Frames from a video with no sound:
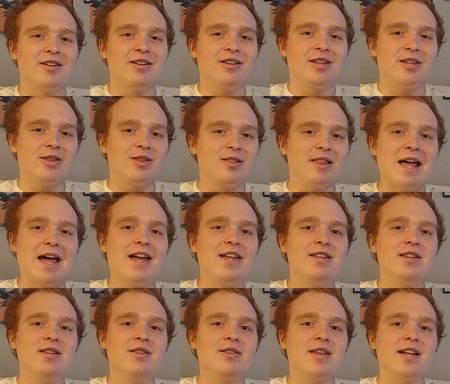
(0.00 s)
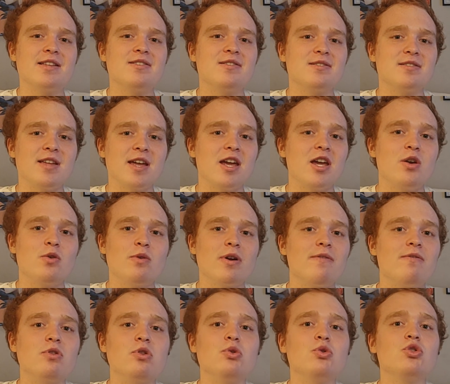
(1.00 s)
In Latin, that's De
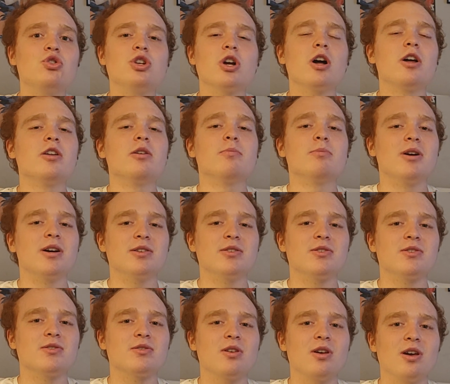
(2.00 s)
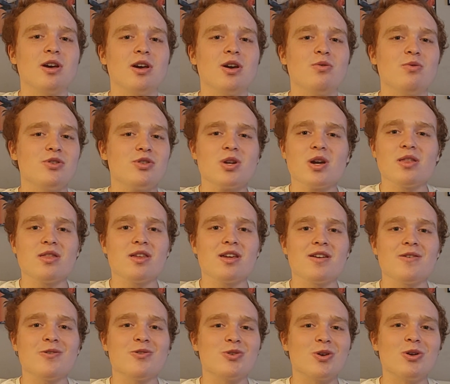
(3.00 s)
Revolutionibus, which I
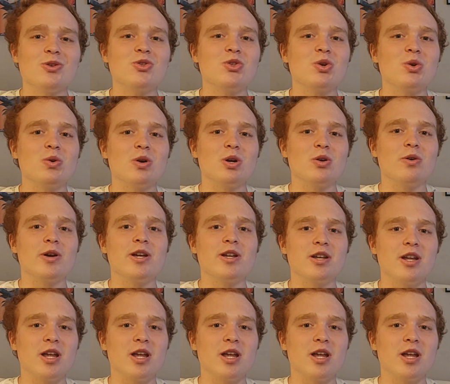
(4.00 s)
think is also a great